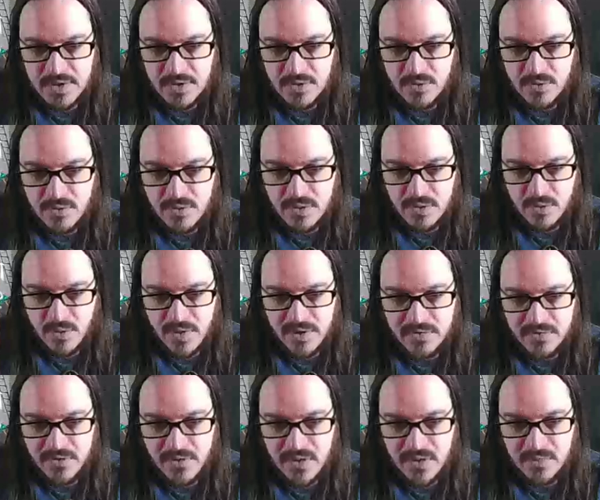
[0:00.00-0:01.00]
We're going to wait
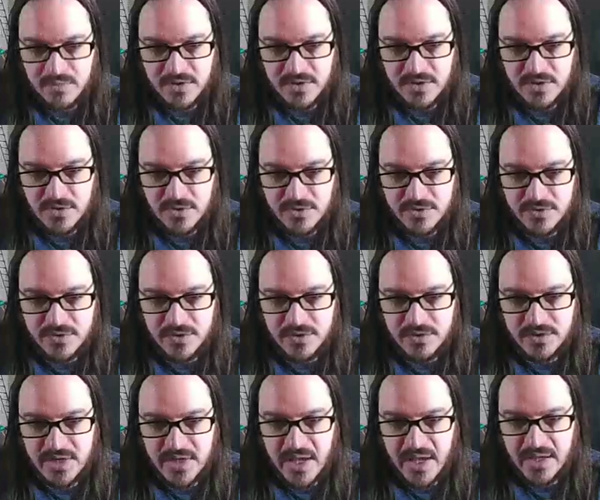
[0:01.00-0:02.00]
for him to do his little
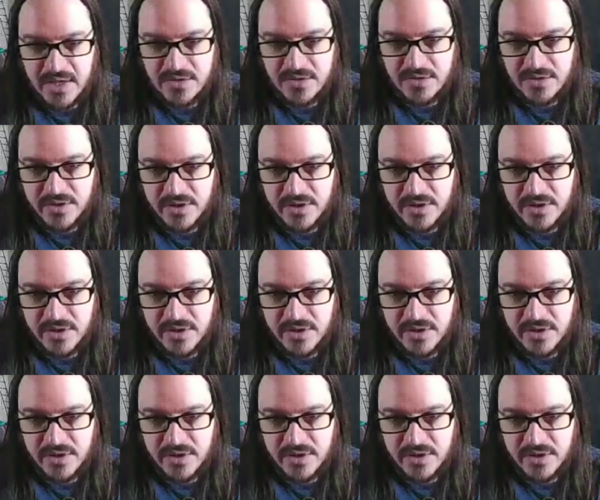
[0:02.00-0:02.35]
diagonal.